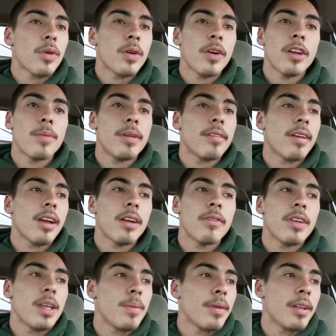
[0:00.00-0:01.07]
we don't have to be scared of
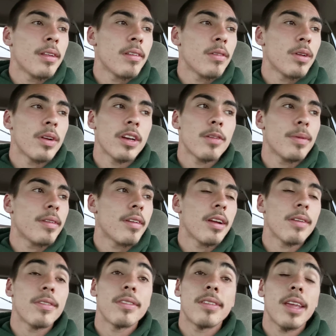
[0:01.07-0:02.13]
demons, we don't have to be
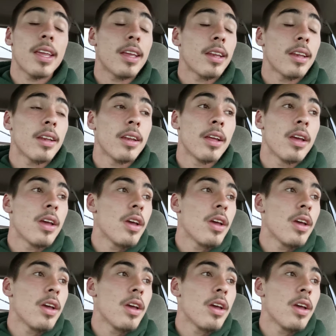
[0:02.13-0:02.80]
scared of Satan,